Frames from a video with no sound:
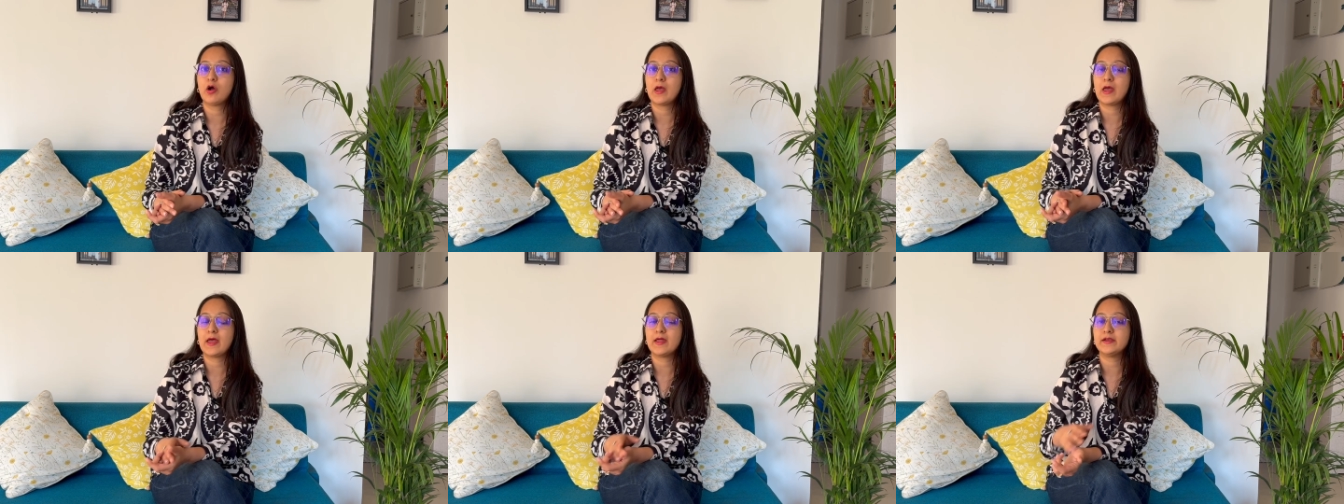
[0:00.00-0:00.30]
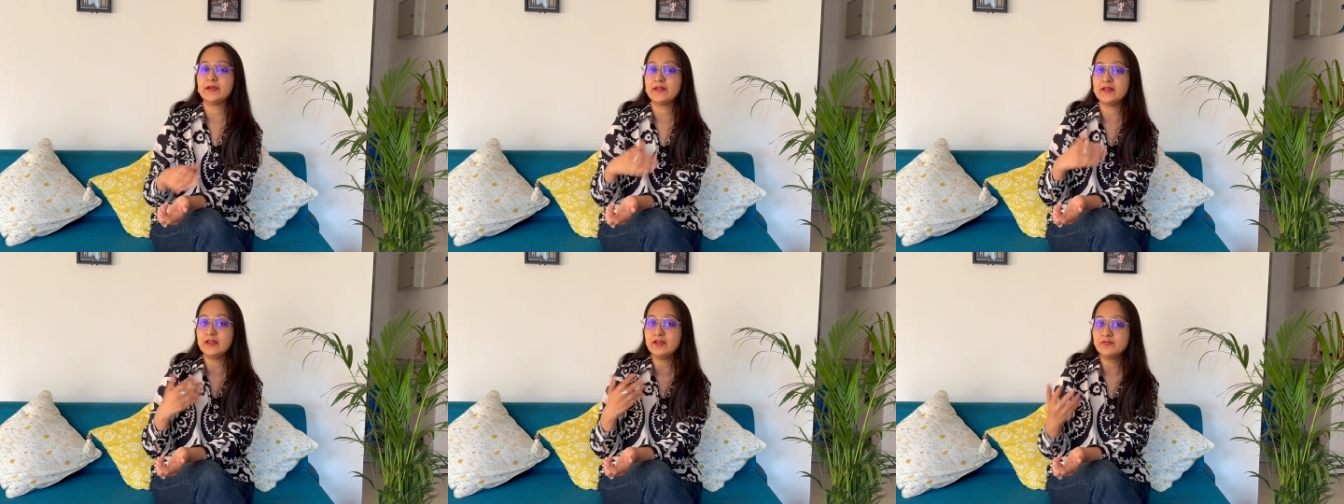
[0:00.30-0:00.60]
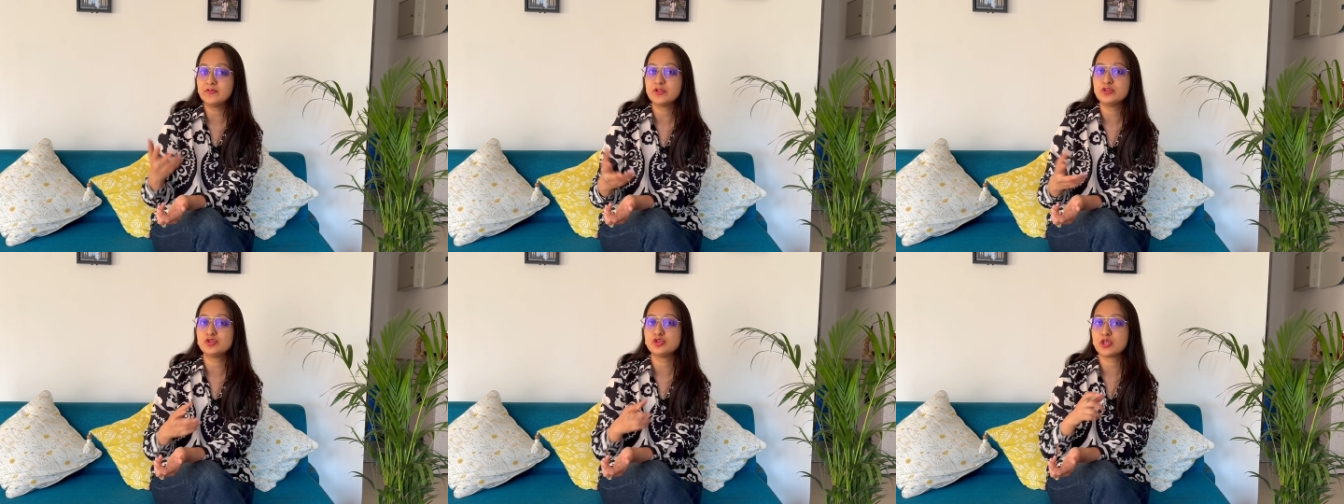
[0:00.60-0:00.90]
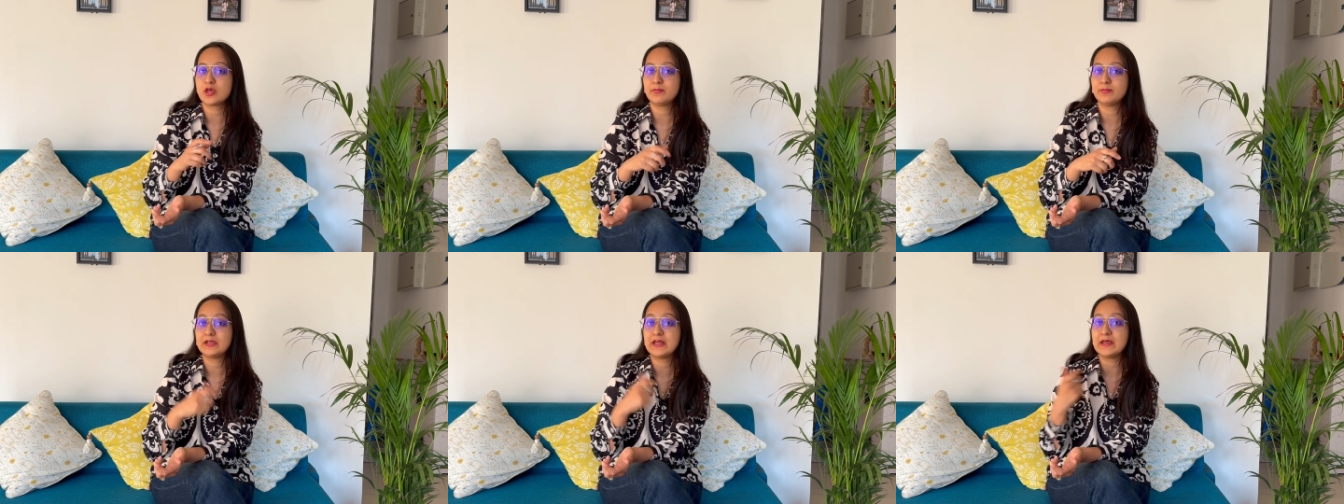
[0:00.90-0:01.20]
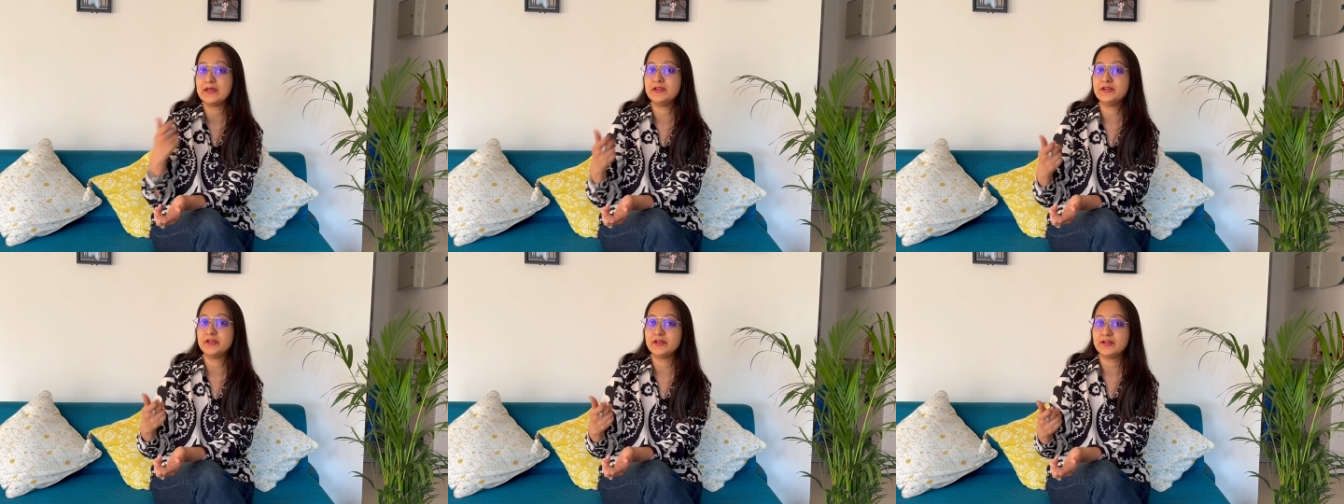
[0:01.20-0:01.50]
and even
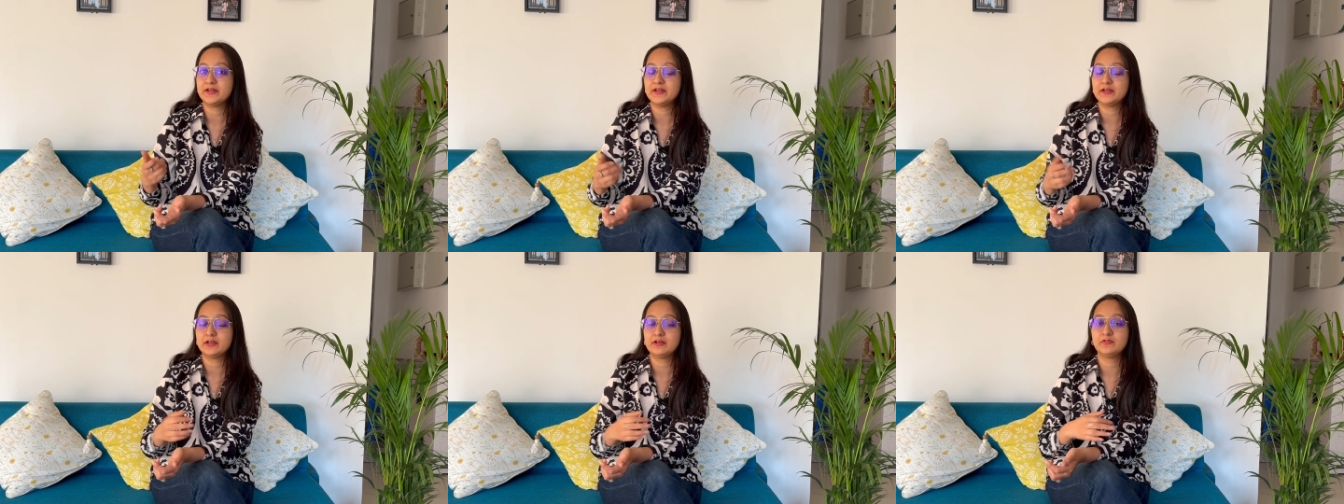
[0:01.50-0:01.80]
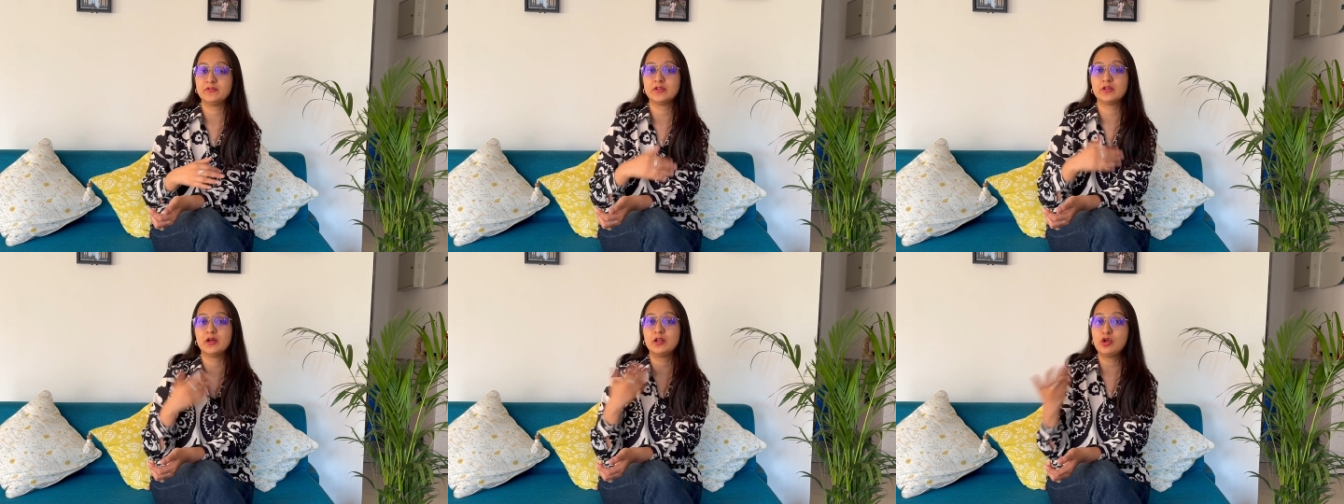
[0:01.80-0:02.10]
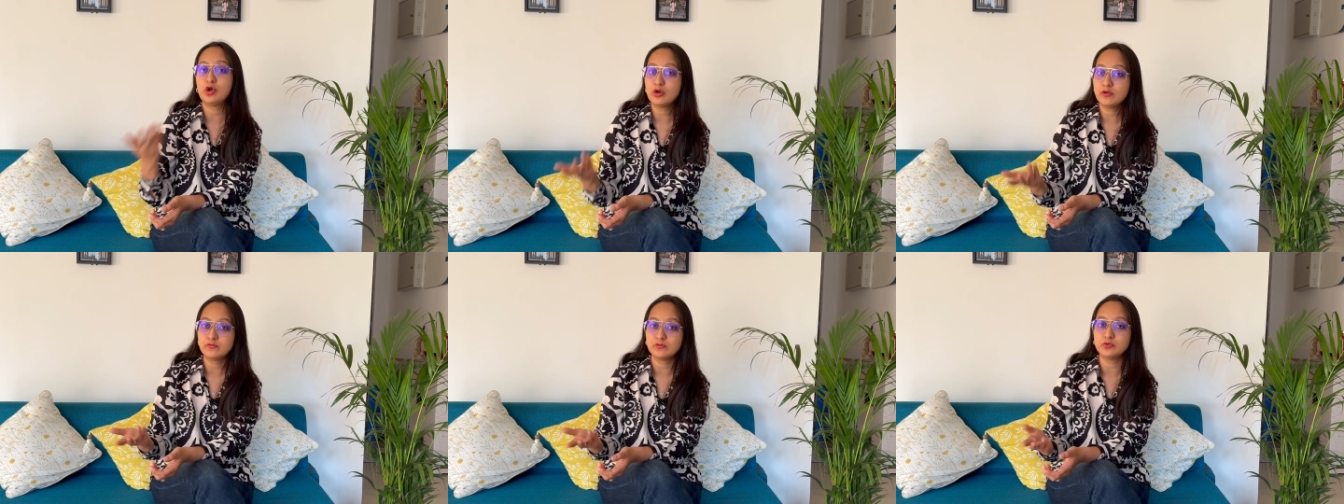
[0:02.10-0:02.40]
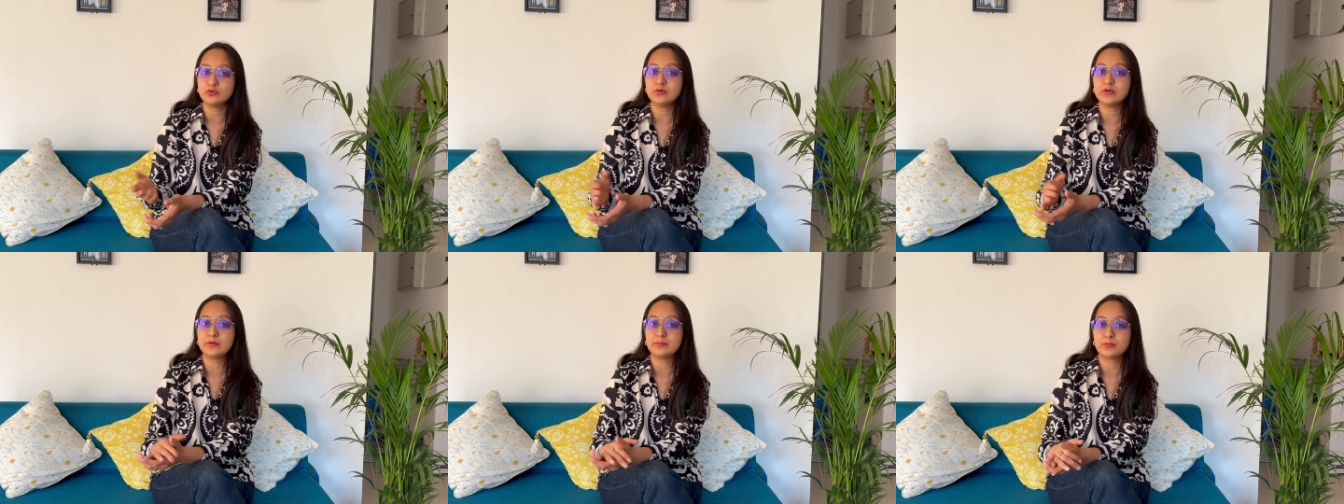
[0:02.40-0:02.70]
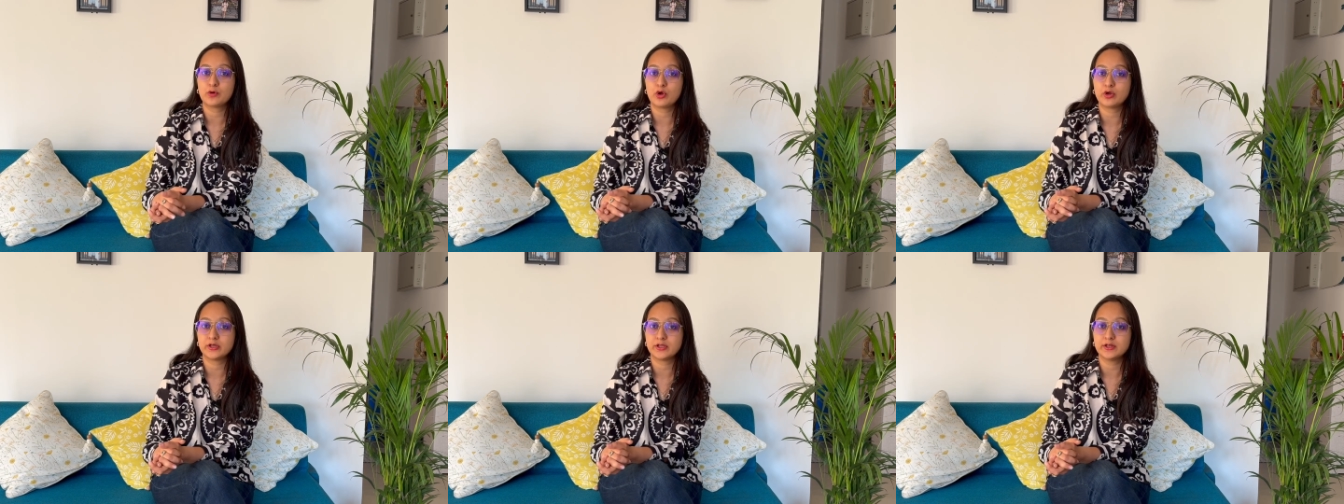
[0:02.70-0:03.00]
Gemini integrated with a lot of Google
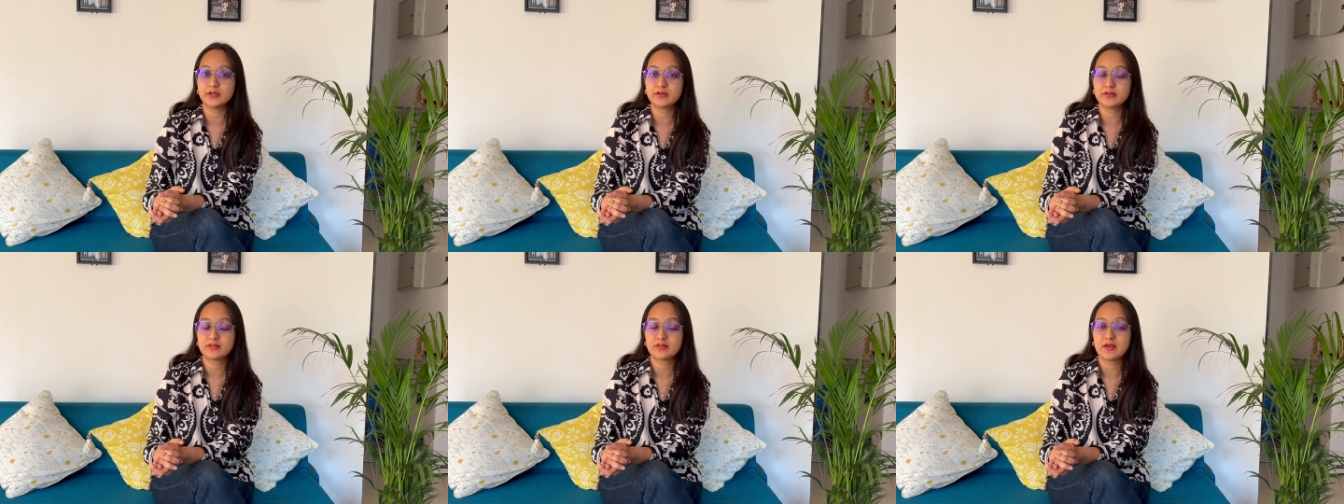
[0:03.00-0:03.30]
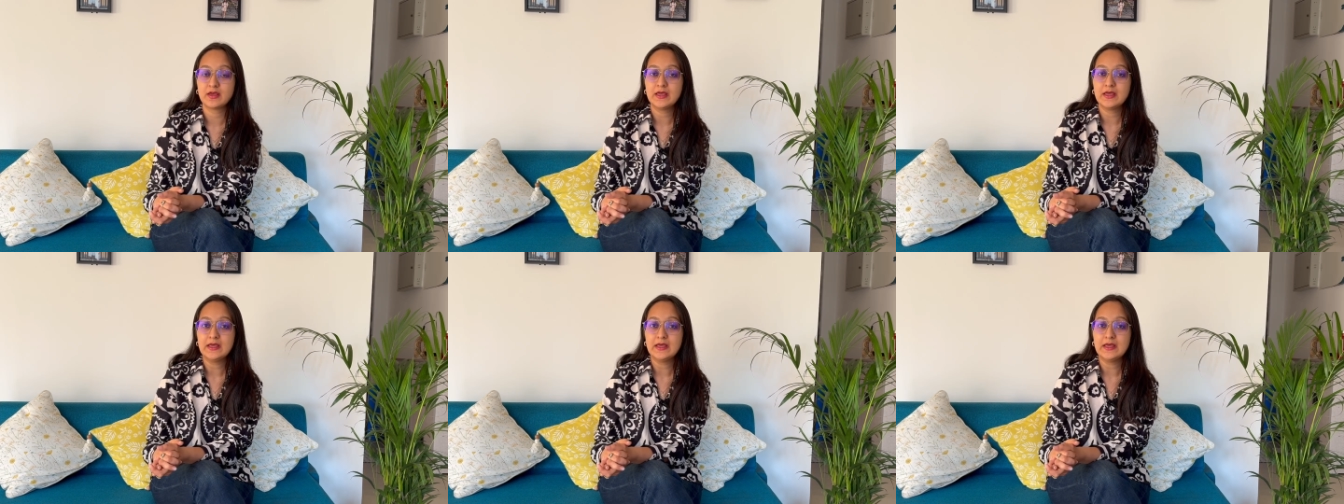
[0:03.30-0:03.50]
products